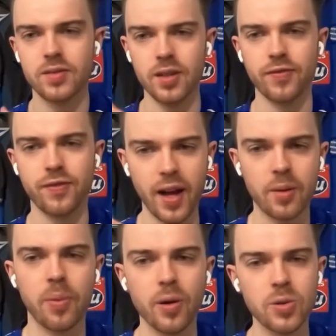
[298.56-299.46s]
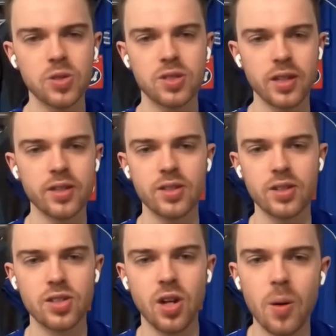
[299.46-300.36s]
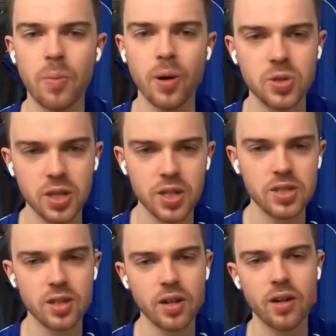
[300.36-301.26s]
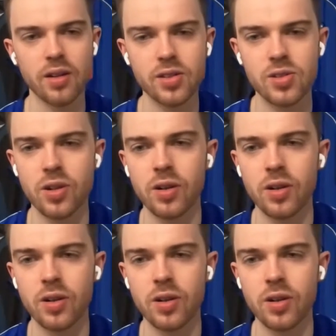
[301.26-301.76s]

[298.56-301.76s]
a flag post season, a signpost season in our history,